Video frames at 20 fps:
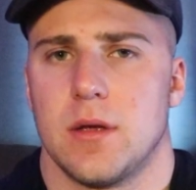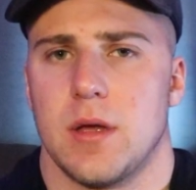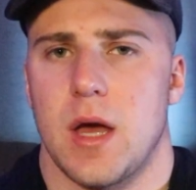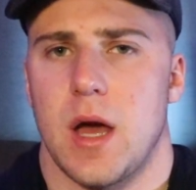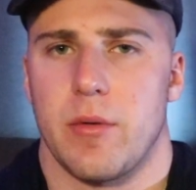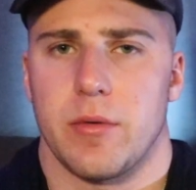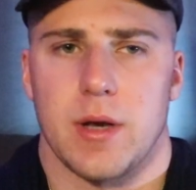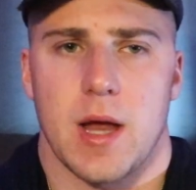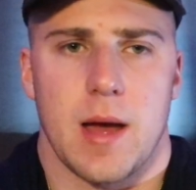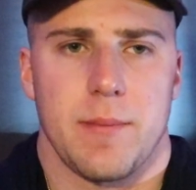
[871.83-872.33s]

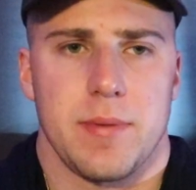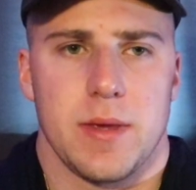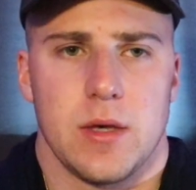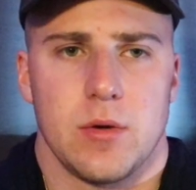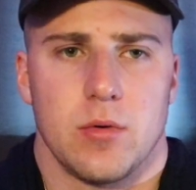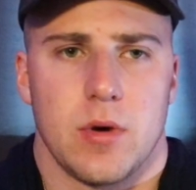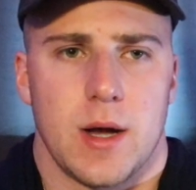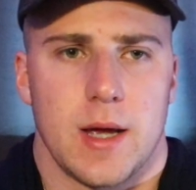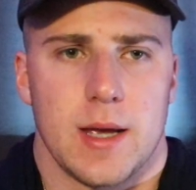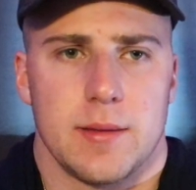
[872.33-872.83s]
I would not be
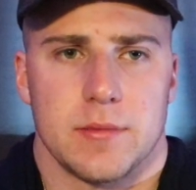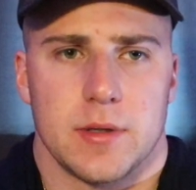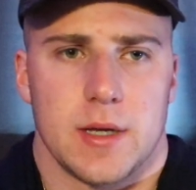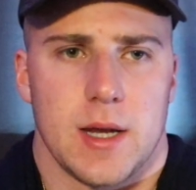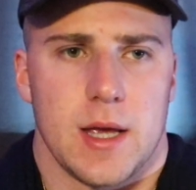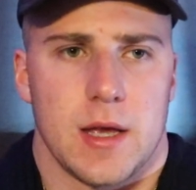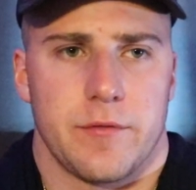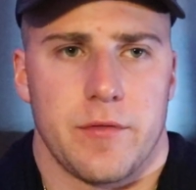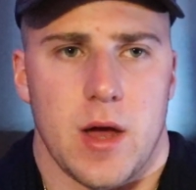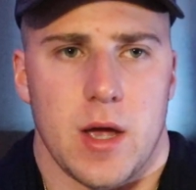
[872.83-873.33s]
who I am
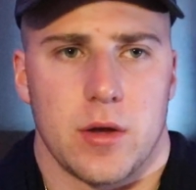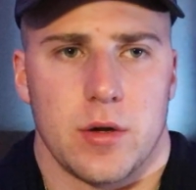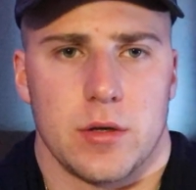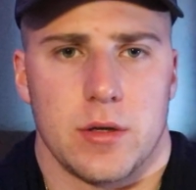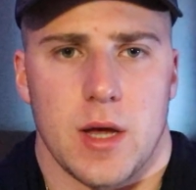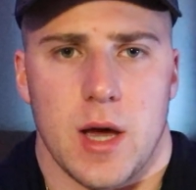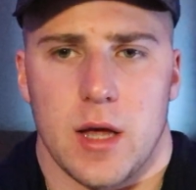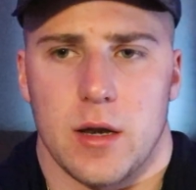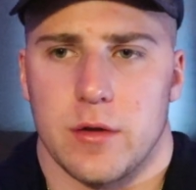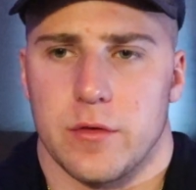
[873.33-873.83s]
today if I
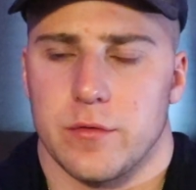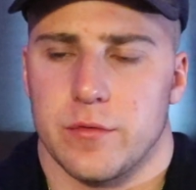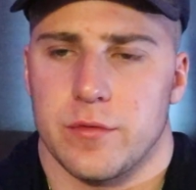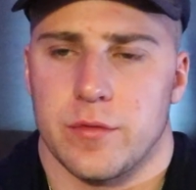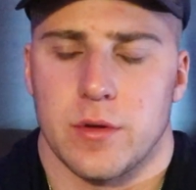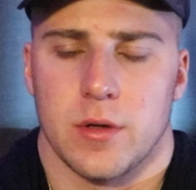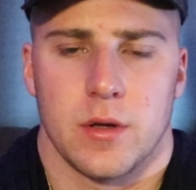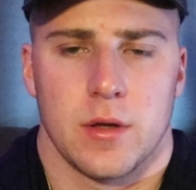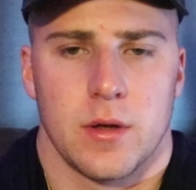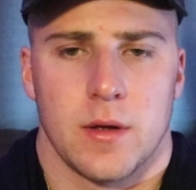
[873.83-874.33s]
could not have